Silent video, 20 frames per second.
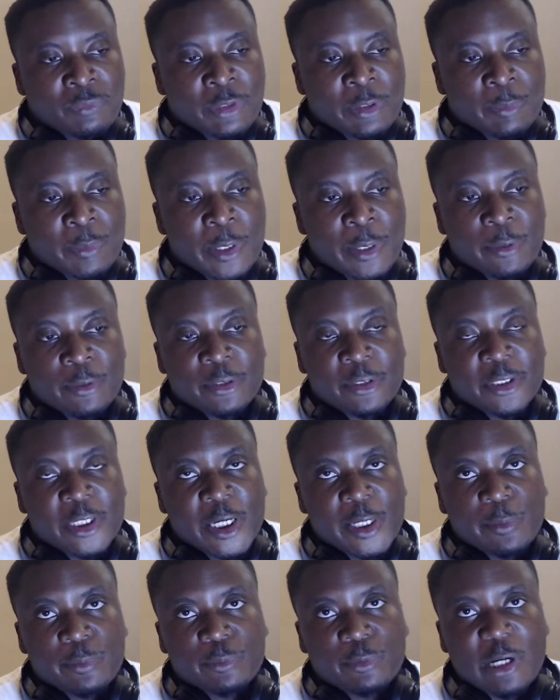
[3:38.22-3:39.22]
Maybe the
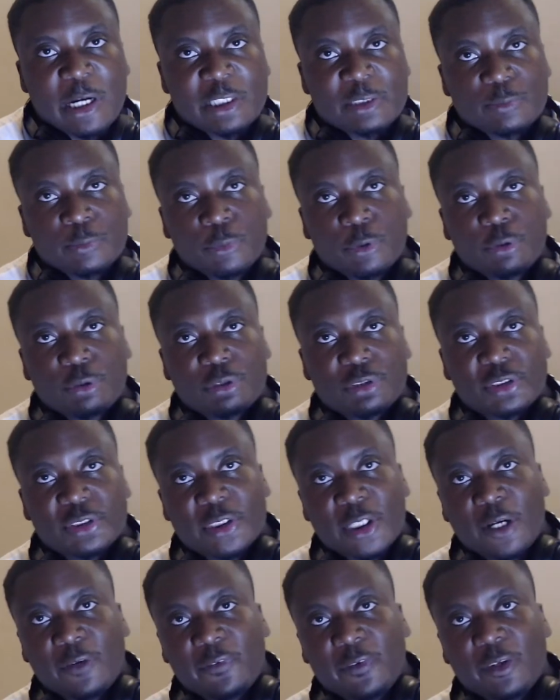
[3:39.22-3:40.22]
game has more
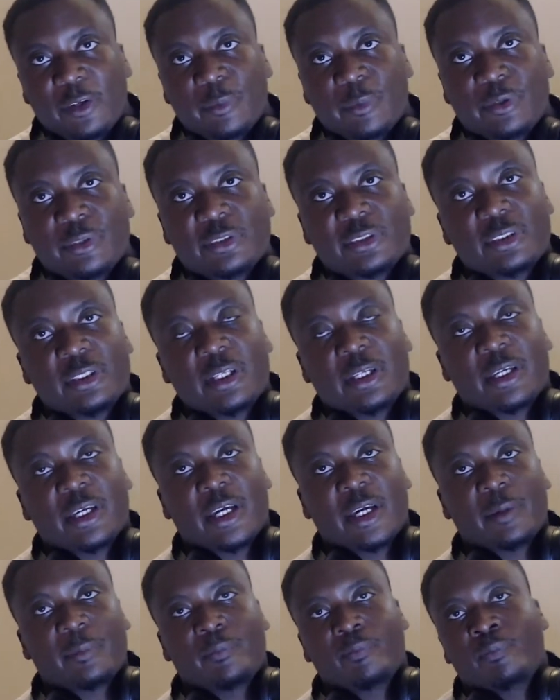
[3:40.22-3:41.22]
stealth elements in the
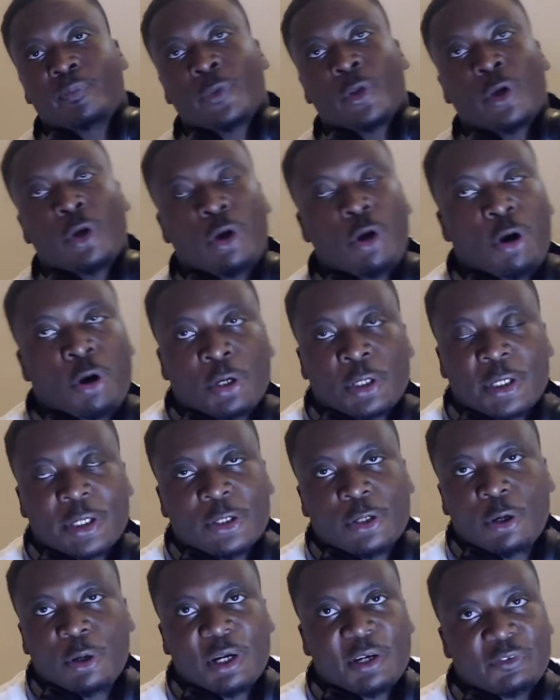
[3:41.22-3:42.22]
game. Or you can
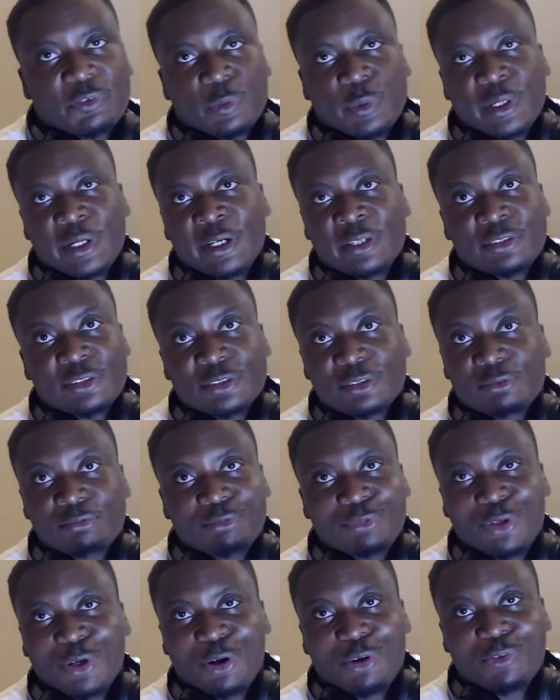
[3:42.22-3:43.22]
go either way and just
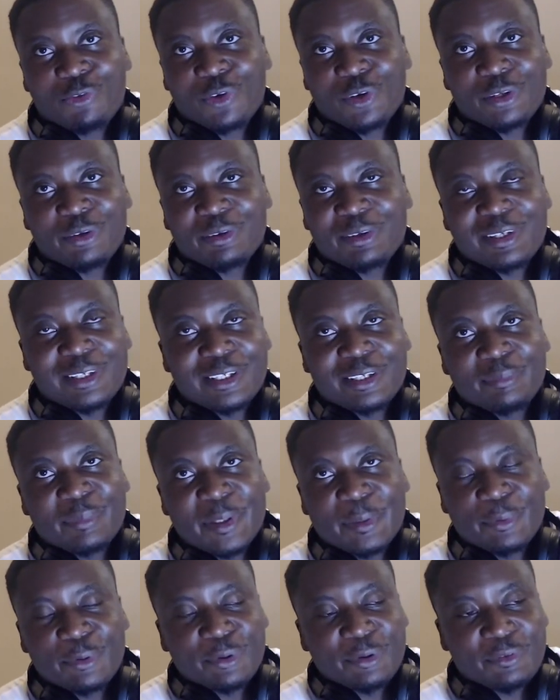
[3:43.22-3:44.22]
go and run and kill
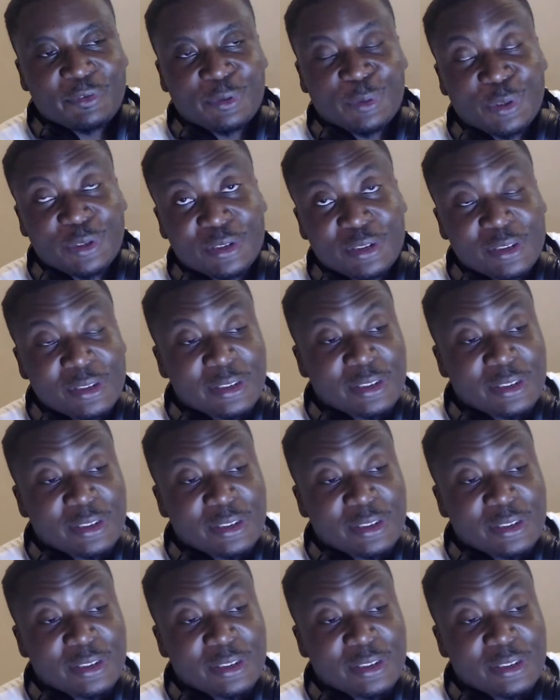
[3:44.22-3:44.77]
people if you want.